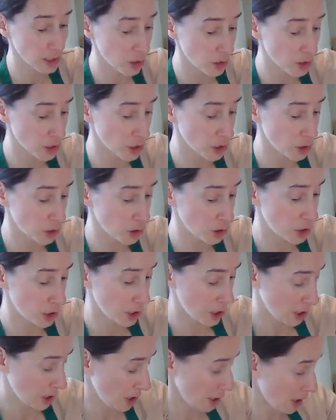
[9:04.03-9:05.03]
got a
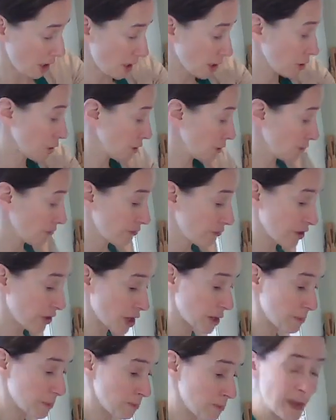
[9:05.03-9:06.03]
good
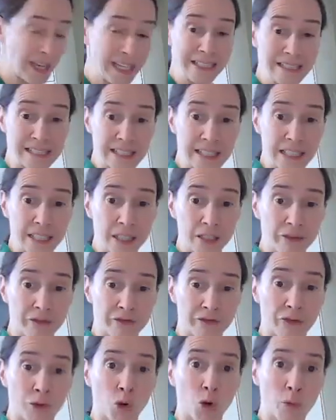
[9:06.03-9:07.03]
firm base here
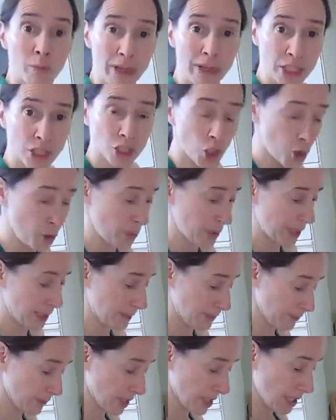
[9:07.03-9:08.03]
for my
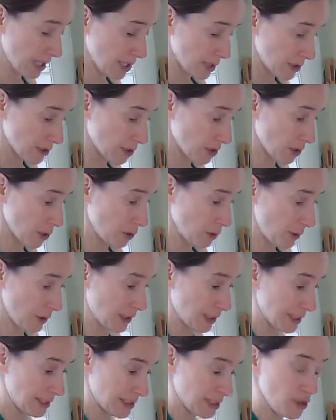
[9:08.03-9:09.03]
chopping. So
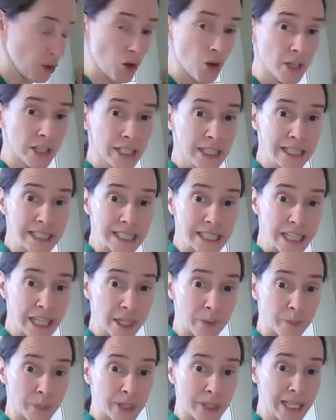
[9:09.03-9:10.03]
it's not going to
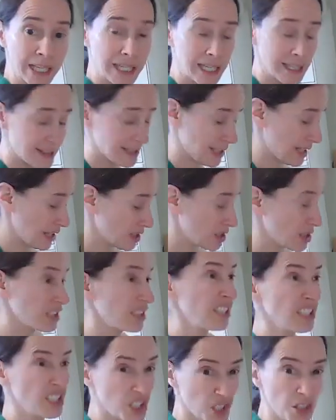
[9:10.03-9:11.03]
tip. It's
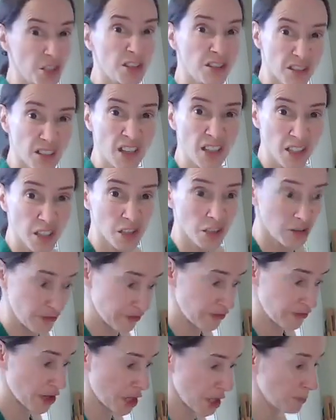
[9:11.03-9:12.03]
actually a good
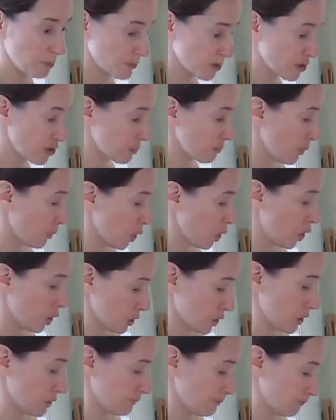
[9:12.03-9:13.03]
firm
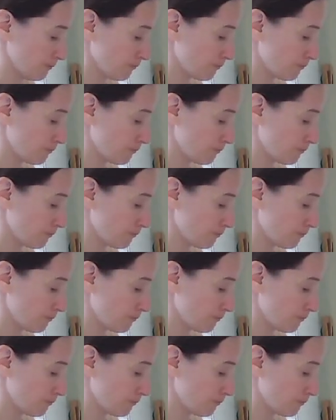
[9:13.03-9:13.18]
spot.